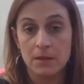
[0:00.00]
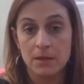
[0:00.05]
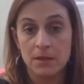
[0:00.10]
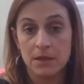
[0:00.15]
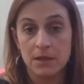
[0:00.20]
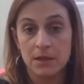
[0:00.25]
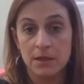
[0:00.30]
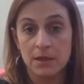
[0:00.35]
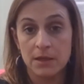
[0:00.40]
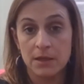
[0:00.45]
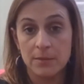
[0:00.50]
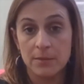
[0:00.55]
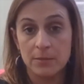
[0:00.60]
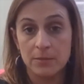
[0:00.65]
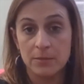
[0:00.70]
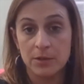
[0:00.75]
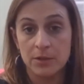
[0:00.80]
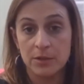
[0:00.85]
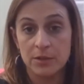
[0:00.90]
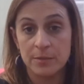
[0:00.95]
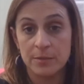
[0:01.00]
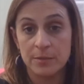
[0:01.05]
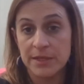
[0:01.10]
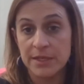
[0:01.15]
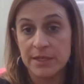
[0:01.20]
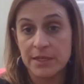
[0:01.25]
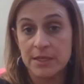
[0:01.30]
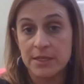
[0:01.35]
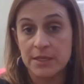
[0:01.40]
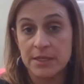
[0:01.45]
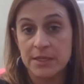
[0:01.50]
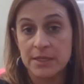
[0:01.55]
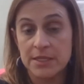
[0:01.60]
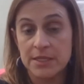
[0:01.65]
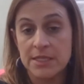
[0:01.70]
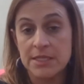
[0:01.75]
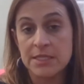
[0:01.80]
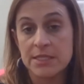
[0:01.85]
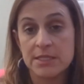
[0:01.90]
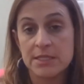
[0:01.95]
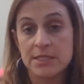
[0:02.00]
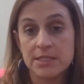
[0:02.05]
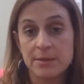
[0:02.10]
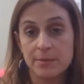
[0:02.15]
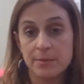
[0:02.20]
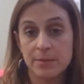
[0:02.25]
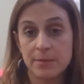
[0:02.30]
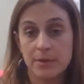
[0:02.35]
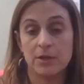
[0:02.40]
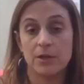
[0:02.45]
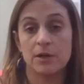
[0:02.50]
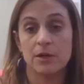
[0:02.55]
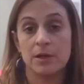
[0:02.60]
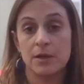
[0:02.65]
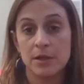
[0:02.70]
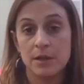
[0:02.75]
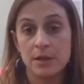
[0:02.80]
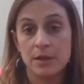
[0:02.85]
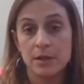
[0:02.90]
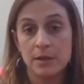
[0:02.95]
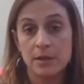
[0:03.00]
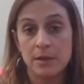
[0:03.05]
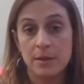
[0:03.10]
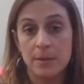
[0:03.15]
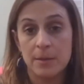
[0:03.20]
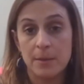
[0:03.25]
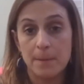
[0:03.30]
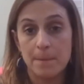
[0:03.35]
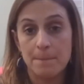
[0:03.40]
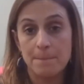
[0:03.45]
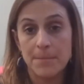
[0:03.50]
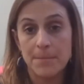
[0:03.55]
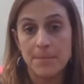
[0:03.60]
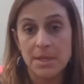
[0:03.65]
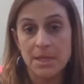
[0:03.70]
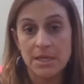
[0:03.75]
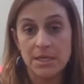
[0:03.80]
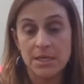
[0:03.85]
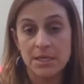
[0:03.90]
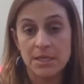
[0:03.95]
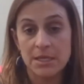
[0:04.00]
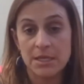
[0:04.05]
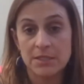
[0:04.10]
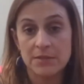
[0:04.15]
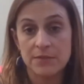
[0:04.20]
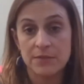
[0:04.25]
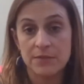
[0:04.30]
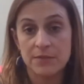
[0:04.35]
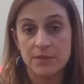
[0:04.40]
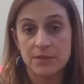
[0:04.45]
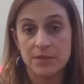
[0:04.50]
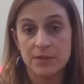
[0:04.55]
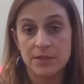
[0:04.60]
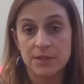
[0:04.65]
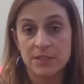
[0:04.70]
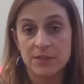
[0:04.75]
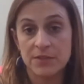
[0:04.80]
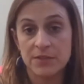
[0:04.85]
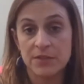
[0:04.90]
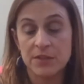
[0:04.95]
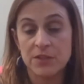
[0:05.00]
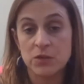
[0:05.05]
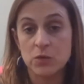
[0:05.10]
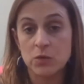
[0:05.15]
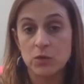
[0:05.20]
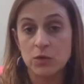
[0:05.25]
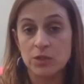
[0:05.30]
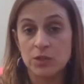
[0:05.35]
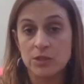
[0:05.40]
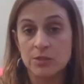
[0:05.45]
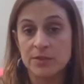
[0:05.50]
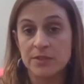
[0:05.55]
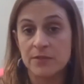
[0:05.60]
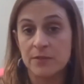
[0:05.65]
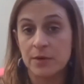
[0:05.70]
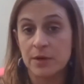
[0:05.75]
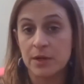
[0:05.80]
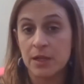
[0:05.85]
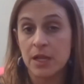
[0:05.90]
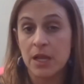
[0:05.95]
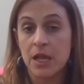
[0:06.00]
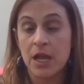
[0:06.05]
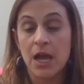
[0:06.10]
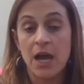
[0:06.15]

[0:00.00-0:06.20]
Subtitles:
Will there be similar meetings to this for the school specific?